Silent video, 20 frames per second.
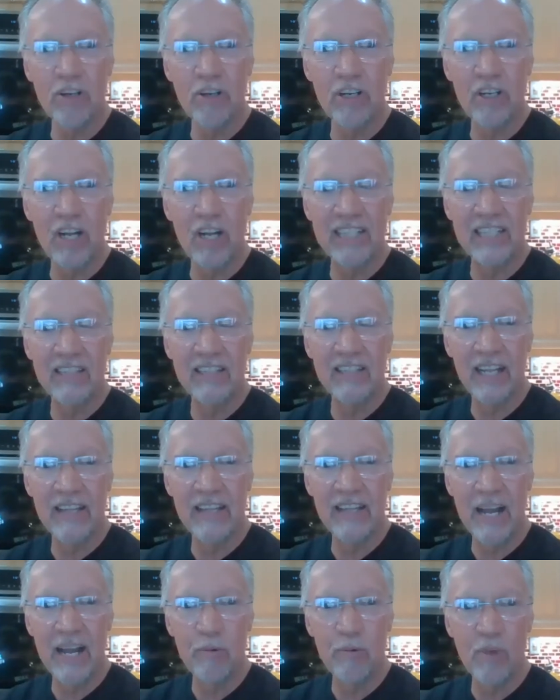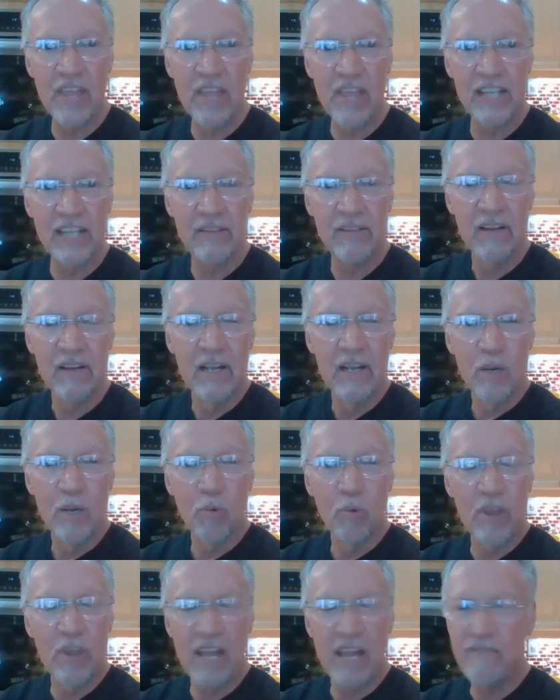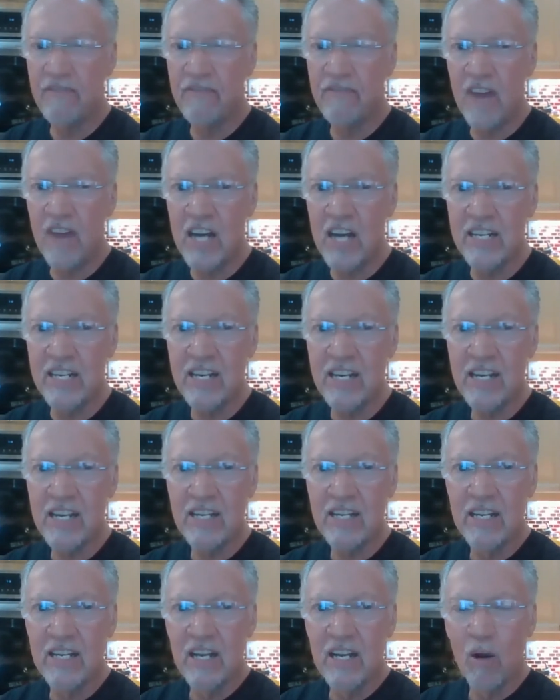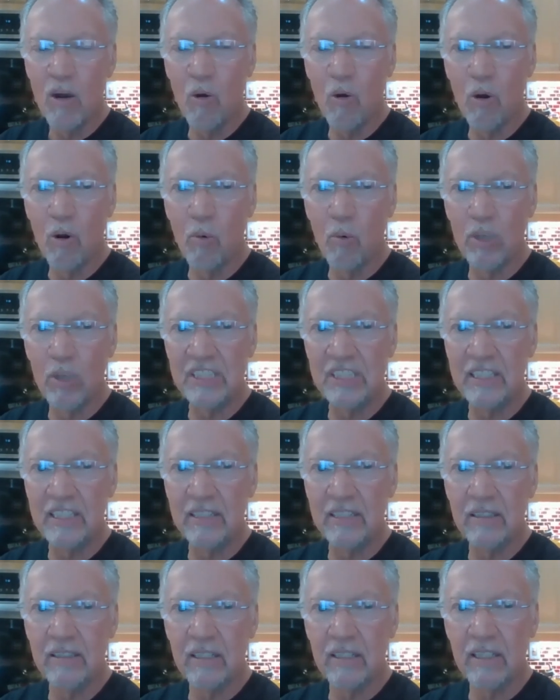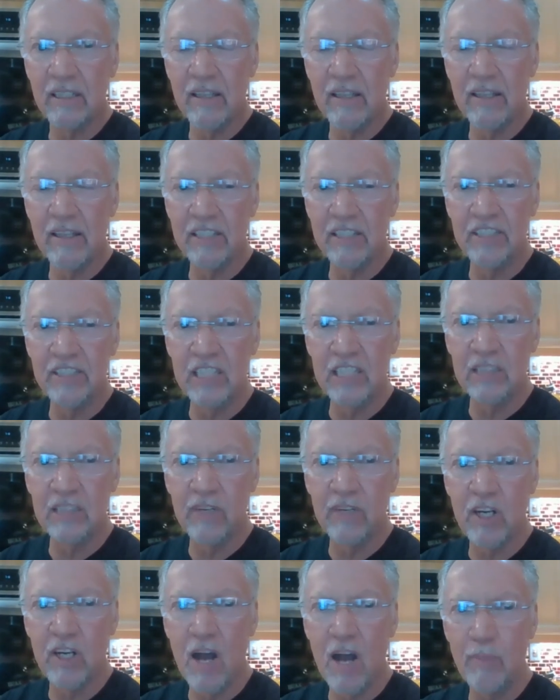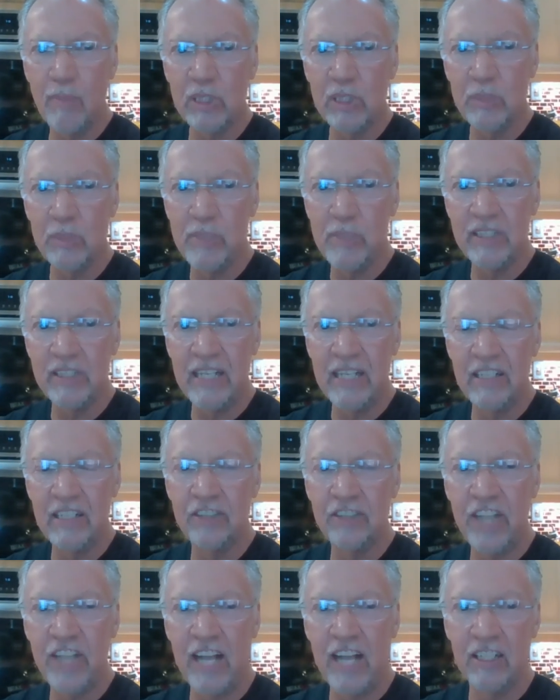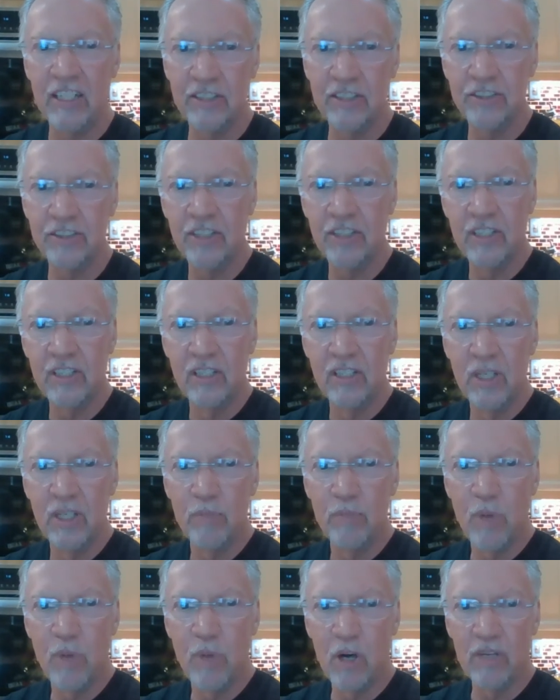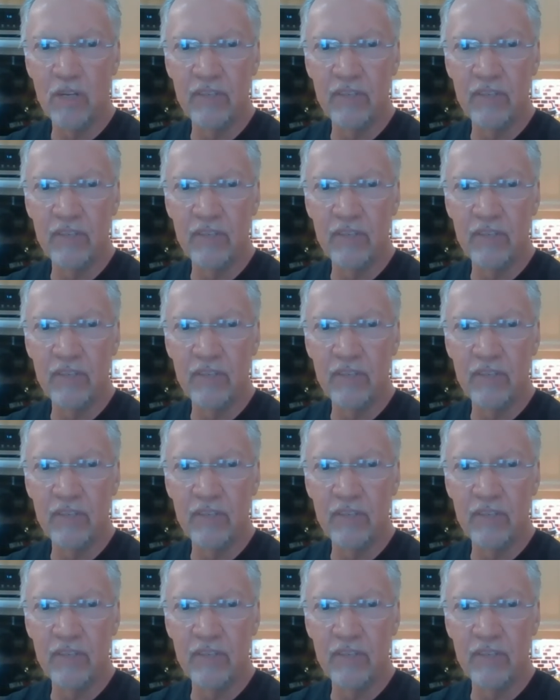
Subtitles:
like that, were they fun, or was it the sense of accomplishment and the challenge part of it?